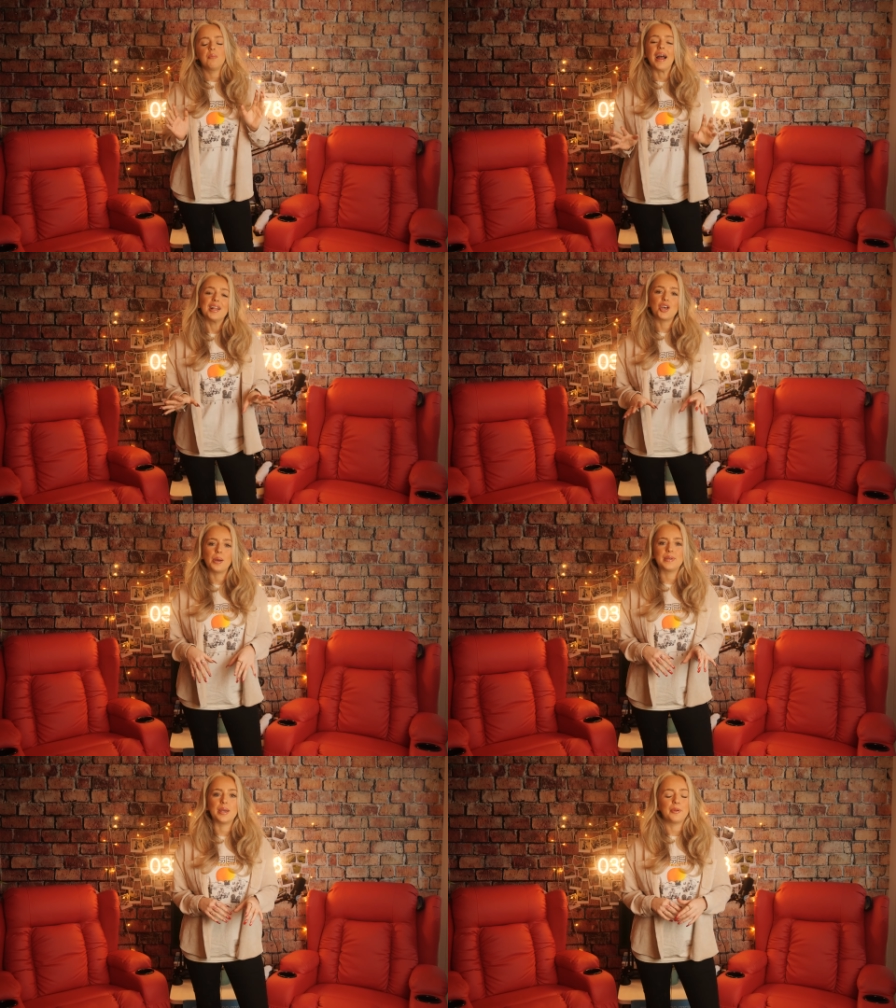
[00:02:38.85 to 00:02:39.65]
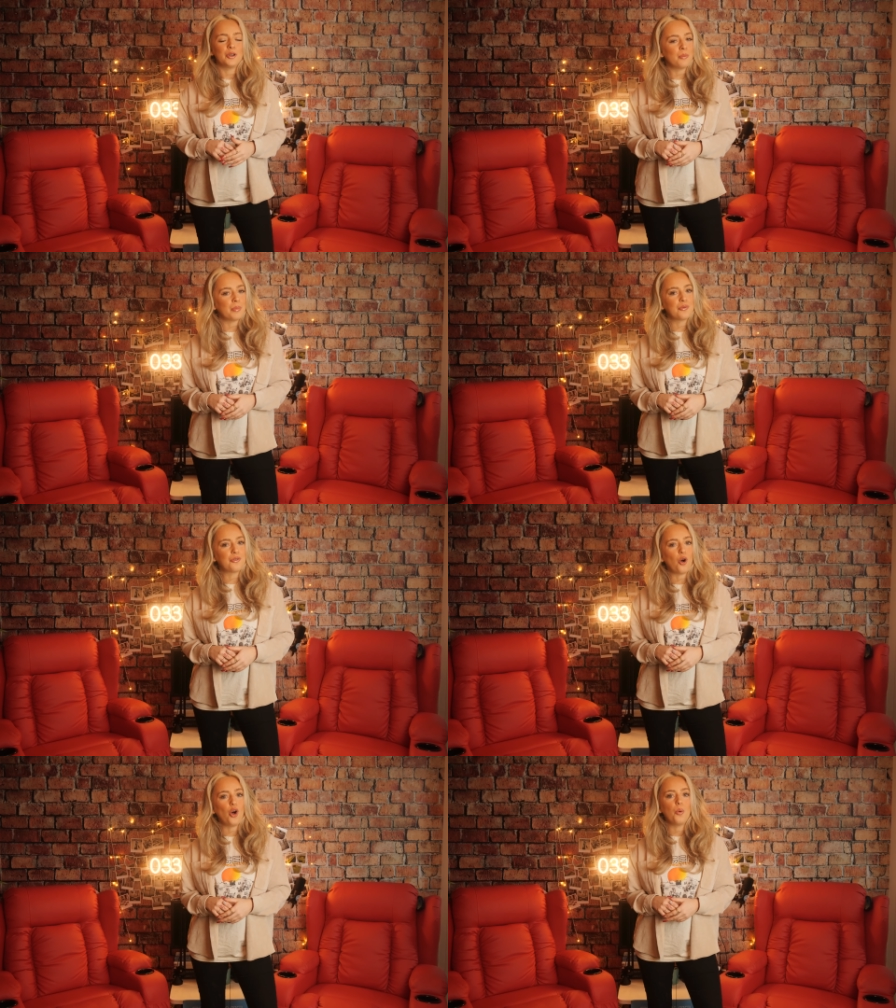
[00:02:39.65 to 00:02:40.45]
My top tip number
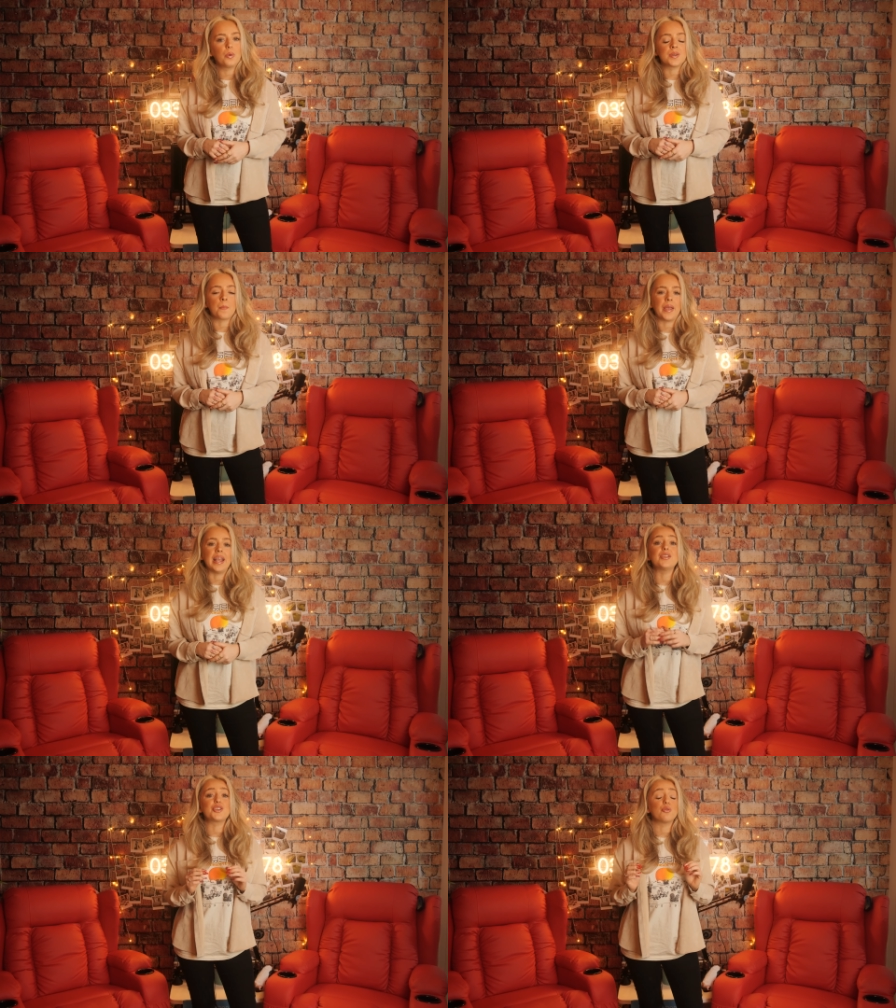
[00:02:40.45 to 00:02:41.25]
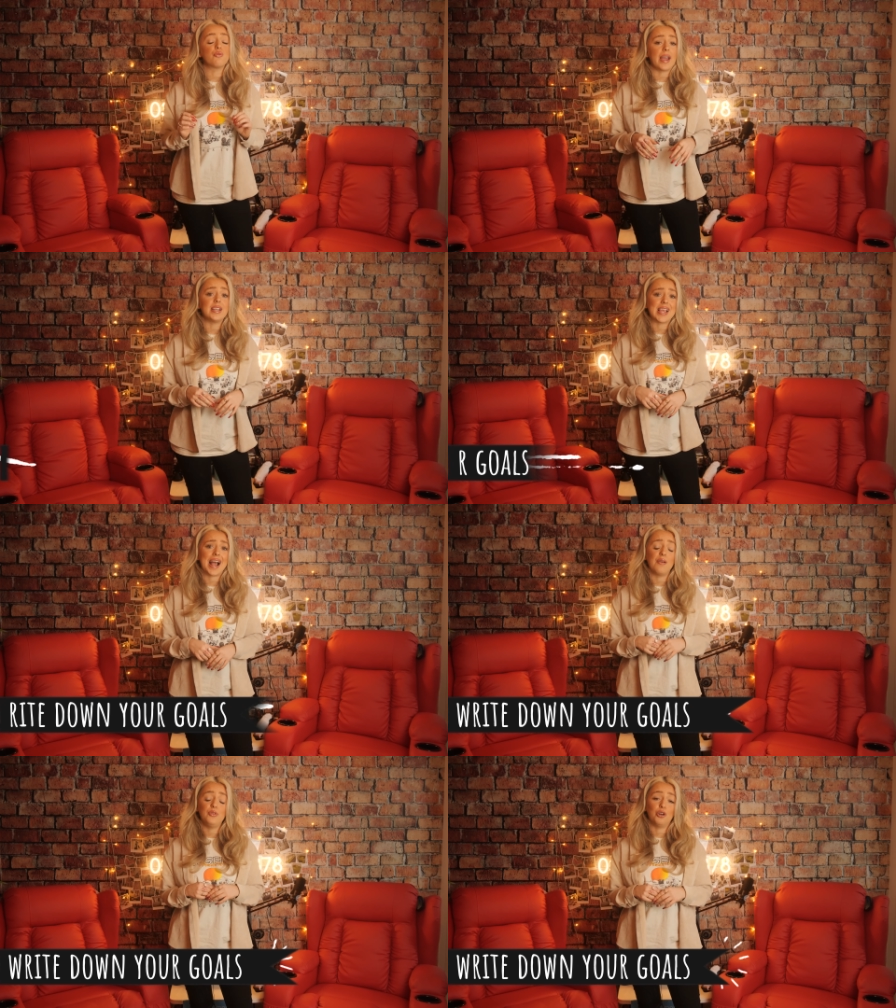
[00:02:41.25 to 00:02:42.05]
four would be to write
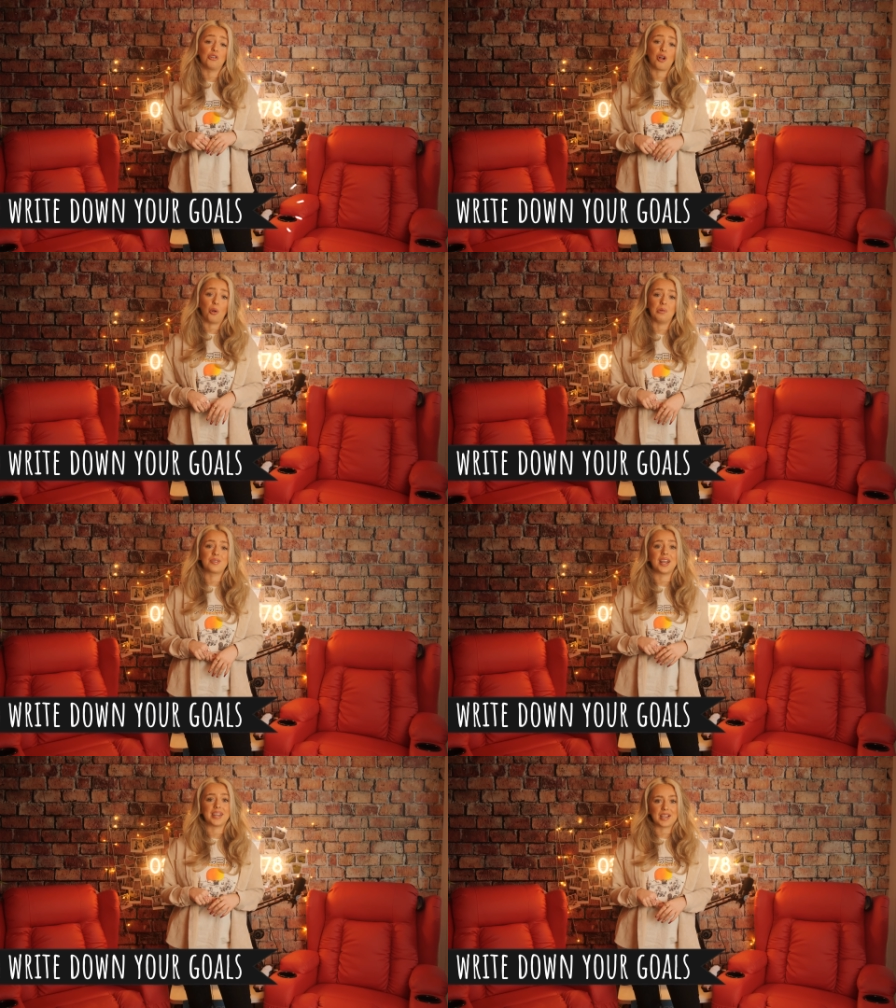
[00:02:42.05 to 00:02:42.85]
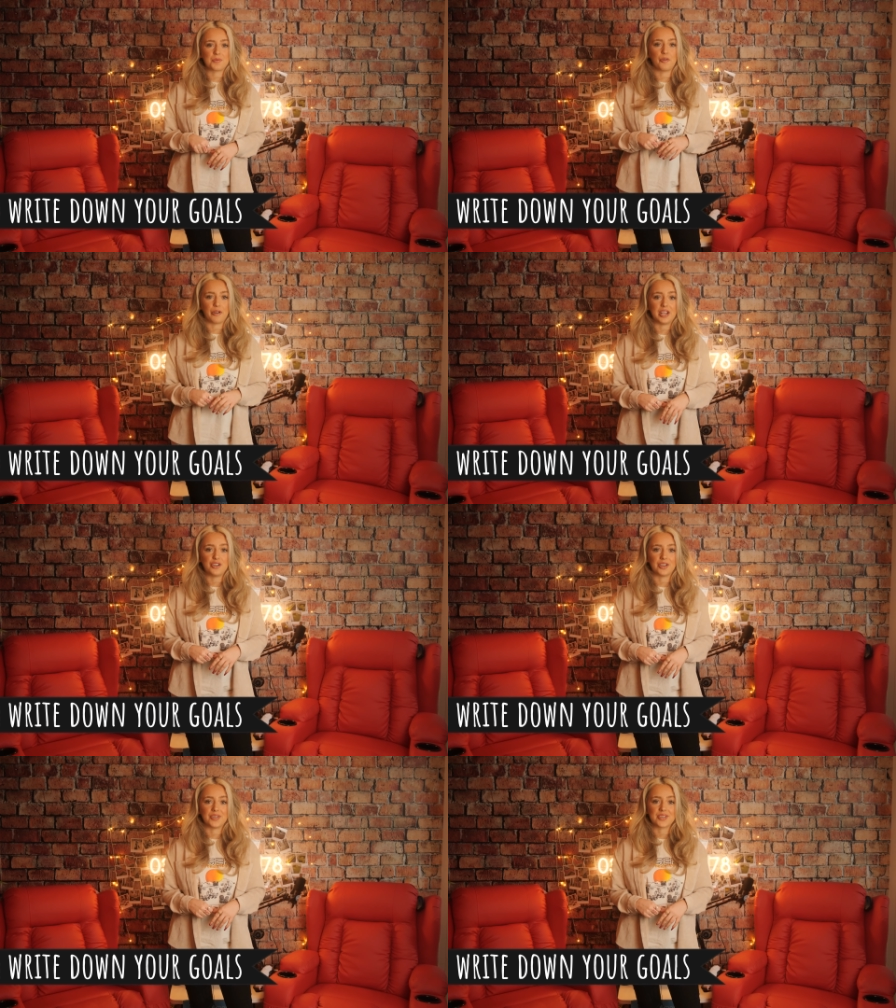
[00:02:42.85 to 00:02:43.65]
down your goals and
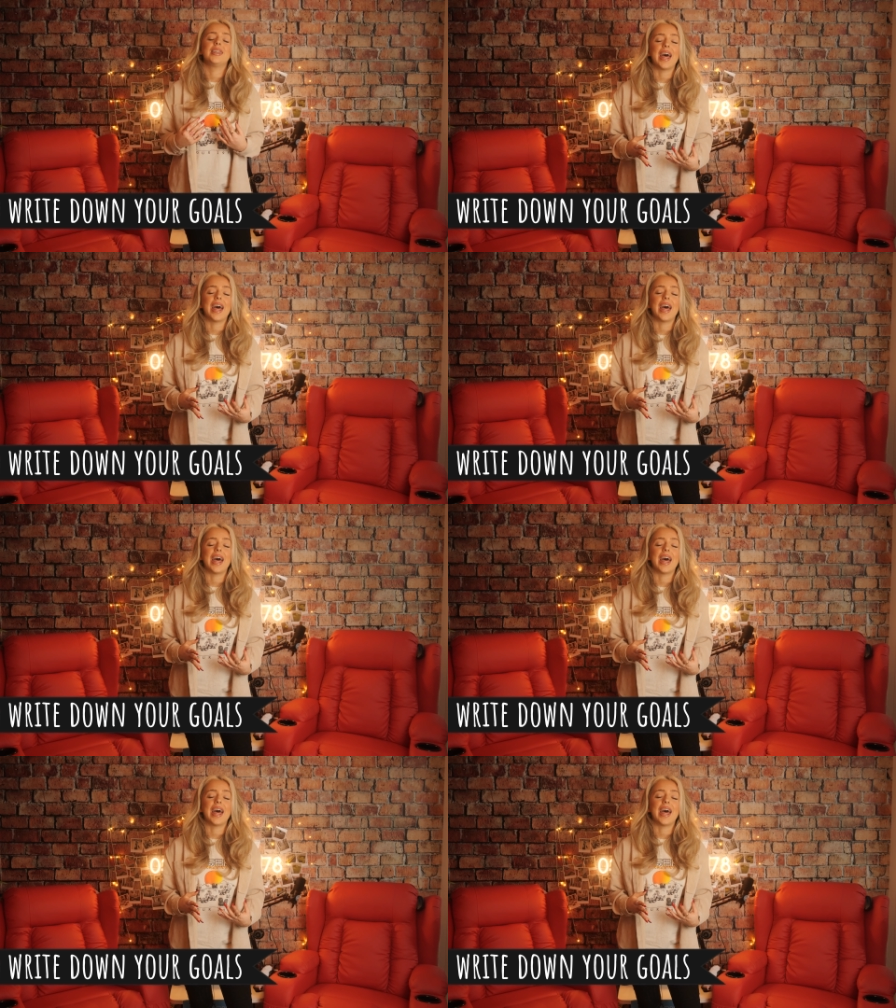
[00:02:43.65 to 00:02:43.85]
aspirations.